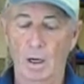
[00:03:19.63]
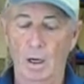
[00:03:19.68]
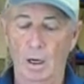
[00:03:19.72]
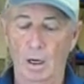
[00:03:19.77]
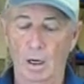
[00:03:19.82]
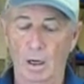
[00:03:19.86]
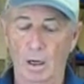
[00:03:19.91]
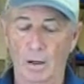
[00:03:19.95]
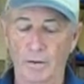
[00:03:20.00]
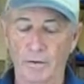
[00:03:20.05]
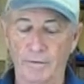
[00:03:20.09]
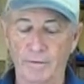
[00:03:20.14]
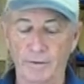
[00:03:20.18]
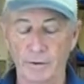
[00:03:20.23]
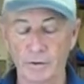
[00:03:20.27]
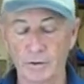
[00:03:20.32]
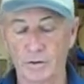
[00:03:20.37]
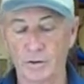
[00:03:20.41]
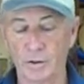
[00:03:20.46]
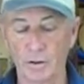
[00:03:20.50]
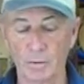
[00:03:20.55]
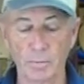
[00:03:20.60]
Uh, the
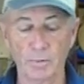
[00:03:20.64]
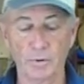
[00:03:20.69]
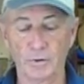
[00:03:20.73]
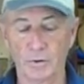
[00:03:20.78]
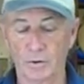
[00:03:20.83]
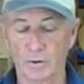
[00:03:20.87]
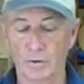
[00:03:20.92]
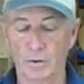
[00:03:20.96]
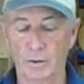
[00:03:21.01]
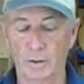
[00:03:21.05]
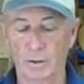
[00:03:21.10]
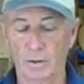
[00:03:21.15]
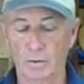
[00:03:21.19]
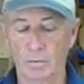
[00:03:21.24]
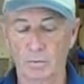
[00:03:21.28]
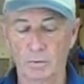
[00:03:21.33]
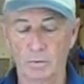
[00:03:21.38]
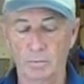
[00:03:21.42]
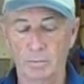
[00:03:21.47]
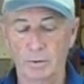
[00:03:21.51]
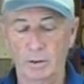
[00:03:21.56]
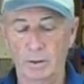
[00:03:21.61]
first simplest trick
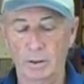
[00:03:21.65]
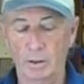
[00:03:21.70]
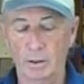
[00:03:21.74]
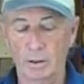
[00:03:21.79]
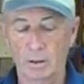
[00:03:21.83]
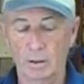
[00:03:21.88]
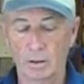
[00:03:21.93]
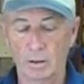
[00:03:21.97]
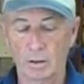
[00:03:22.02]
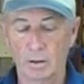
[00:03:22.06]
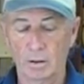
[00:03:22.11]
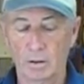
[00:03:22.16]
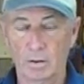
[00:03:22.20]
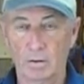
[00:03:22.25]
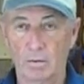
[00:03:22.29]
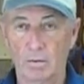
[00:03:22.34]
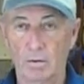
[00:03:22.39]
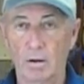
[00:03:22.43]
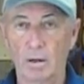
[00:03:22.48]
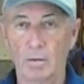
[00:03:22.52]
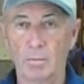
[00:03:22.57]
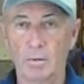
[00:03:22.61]
would be
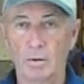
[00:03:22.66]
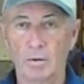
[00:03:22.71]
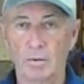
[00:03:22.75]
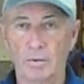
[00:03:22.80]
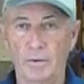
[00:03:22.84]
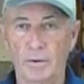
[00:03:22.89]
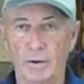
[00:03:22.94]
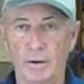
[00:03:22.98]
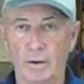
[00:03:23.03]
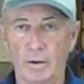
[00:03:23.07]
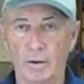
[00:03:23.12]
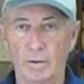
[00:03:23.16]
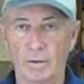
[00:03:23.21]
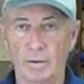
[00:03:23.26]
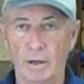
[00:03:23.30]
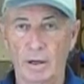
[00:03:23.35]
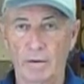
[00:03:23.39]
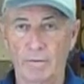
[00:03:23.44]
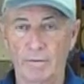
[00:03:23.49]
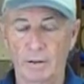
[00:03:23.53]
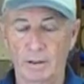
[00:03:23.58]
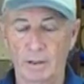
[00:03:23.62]
right about there.
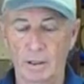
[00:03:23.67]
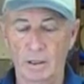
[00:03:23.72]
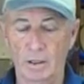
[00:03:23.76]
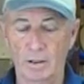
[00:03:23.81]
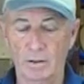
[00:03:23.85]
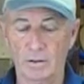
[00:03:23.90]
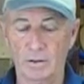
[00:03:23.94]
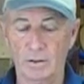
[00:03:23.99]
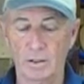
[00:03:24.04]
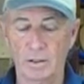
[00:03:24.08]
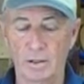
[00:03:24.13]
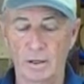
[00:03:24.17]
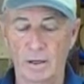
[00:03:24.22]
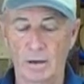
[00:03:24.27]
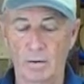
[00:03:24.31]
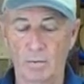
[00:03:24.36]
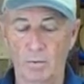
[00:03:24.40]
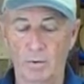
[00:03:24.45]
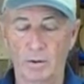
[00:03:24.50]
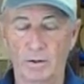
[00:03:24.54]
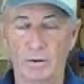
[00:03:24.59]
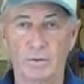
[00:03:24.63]
Now if you can't see
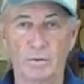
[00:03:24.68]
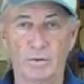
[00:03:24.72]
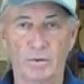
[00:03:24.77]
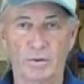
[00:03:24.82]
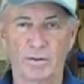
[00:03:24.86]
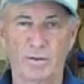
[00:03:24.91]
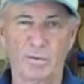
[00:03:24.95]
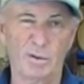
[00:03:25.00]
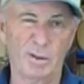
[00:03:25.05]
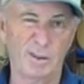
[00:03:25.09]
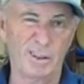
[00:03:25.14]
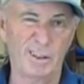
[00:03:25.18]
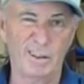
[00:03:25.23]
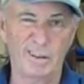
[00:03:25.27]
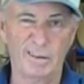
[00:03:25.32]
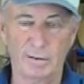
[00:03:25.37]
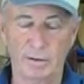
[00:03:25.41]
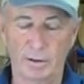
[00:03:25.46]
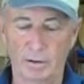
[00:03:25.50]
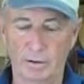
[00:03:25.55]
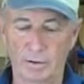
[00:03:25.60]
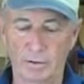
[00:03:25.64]
that, we're going to do the 3D
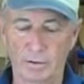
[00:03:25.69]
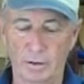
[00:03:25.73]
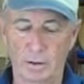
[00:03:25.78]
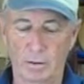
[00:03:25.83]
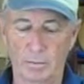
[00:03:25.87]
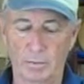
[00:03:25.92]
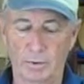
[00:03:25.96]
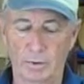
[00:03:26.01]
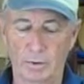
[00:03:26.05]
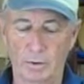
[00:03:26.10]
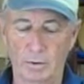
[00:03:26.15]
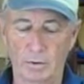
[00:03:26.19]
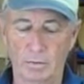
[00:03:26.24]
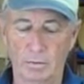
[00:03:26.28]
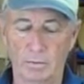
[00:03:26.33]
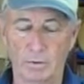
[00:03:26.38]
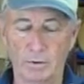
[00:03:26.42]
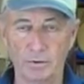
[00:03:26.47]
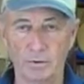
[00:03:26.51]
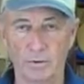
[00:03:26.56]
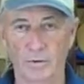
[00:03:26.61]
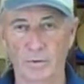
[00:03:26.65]
thing or something here.
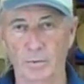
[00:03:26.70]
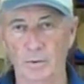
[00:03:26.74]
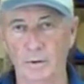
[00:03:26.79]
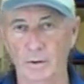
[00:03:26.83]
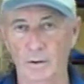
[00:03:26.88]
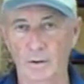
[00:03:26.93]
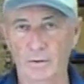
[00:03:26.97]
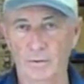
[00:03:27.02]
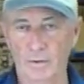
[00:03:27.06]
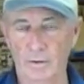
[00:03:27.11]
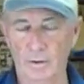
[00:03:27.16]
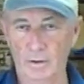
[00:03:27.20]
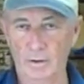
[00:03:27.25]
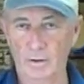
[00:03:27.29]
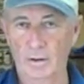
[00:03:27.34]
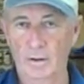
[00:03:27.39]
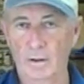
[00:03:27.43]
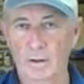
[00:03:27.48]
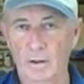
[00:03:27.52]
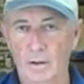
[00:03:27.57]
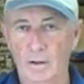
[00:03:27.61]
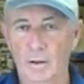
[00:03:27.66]
What's the 3D thing?
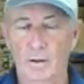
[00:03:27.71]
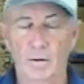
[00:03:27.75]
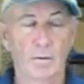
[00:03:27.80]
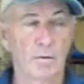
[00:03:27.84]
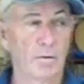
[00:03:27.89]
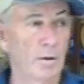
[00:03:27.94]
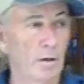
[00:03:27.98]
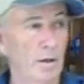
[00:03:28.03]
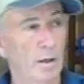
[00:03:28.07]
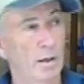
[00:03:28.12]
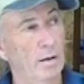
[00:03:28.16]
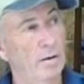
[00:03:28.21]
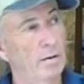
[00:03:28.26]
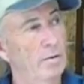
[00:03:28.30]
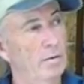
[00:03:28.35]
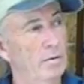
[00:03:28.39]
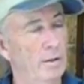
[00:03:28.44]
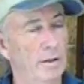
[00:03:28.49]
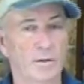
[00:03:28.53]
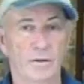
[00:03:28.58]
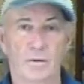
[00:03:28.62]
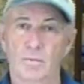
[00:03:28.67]
Well,
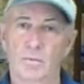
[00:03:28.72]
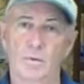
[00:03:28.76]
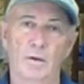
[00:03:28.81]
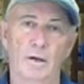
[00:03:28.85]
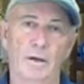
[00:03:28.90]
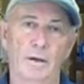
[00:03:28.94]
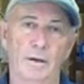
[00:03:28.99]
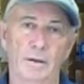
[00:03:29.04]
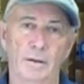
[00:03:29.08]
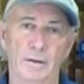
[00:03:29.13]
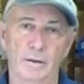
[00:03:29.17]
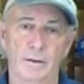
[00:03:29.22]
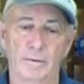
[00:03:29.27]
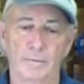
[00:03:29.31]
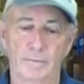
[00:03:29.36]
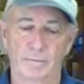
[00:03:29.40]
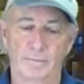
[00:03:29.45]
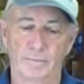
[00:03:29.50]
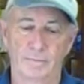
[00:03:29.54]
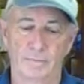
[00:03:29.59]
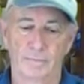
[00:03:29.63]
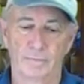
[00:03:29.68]
that's where I,
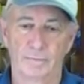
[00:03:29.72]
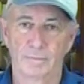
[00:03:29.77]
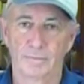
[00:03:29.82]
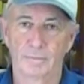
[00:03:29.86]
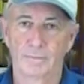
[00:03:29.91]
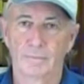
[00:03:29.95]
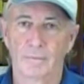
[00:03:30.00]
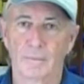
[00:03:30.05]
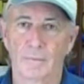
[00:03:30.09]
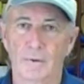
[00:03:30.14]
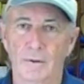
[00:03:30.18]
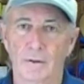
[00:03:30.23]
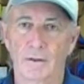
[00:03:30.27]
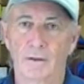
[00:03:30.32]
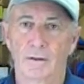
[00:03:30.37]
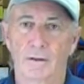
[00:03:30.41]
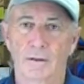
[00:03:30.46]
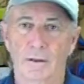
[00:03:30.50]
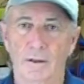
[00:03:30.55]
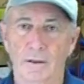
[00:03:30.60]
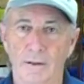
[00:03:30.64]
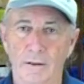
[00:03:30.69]

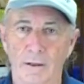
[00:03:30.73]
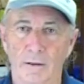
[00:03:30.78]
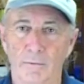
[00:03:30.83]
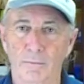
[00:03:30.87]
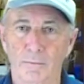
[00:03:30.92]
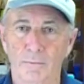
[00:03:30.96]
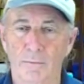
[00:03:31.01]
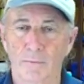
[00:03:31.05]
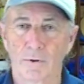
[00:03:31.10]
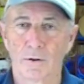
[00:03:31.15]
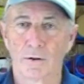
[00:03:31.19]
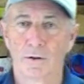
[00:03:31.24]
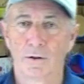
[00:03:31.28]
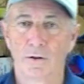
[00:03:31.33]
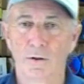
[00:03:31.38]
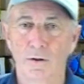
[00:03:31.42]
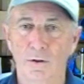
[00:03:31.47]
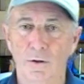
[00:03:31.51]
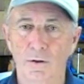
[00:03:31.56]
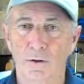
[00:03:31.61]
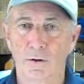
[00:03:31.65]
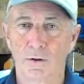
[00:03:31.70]
uh, I come
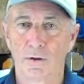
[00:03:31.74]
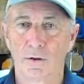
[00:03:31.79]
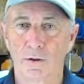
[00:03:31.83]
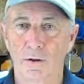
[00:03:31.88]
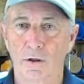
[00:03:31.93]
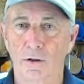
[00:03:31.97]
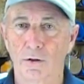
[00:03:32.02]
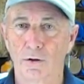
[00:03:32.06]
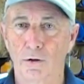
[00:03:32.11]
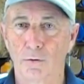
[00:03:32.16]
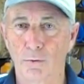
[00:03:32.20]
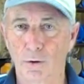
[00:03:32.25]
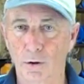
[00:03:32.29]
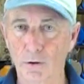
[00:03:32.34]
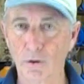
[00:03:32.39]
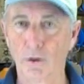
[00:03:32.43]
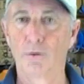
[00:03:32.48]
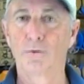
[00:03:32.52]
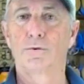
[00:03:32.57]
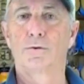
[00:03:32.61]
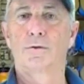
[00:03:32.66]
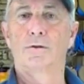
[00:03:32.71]
a little bit
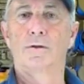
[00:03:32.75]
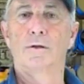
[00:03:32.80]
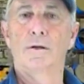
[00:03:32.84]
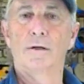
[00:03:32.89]
closer.